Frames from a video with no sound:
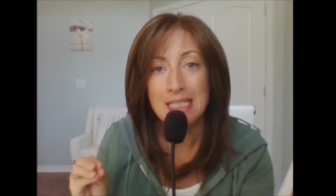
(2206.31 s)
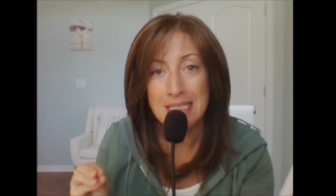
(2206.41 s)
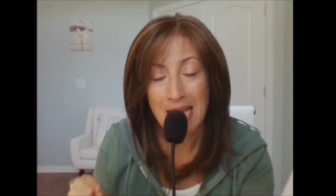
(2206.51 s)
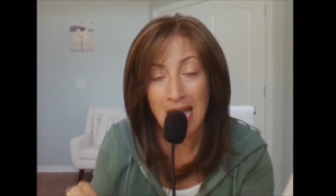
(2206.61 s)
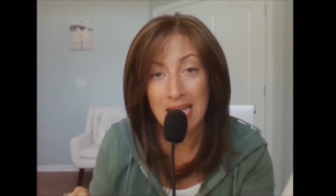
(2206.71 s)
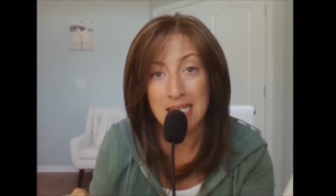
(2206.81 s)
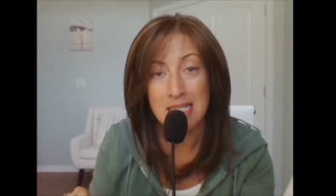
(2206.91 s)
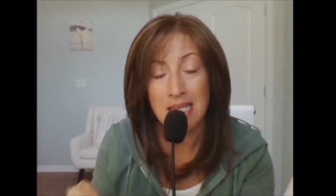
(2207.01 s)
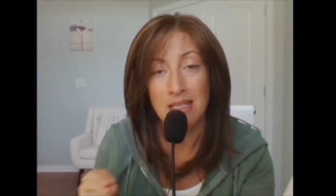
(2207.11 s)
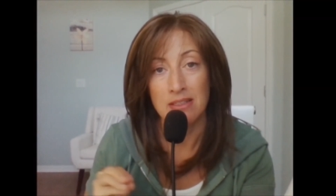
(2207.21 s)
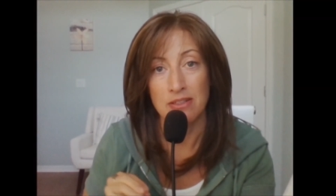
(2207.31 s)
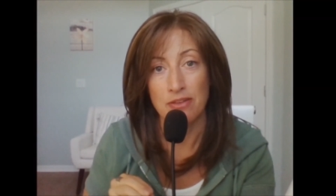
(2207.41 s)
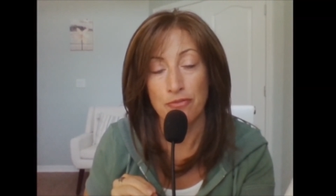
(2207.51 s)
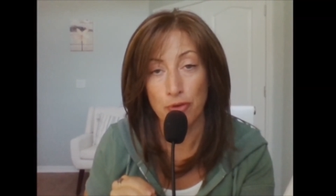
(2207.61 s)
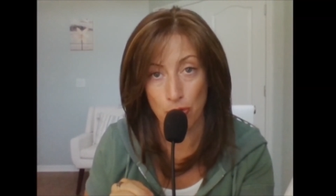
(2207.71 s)
dead
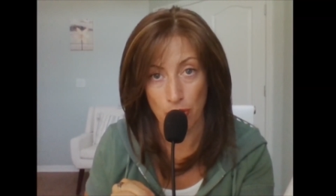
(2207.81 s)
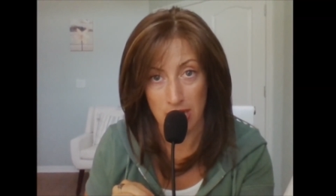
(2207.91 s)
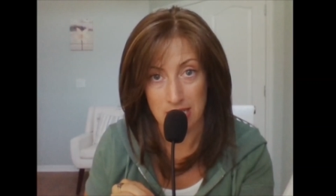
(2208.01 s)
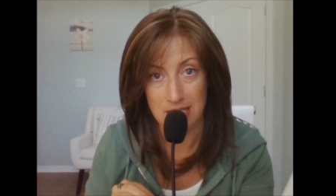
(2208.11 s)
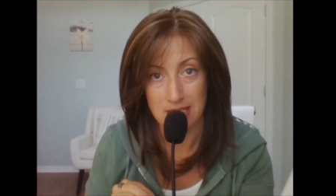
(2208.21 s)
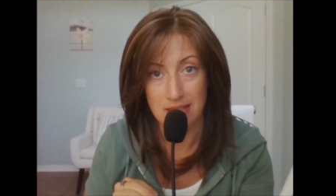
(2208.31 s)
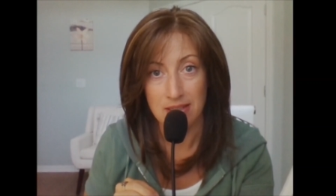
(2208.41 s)
for Christ.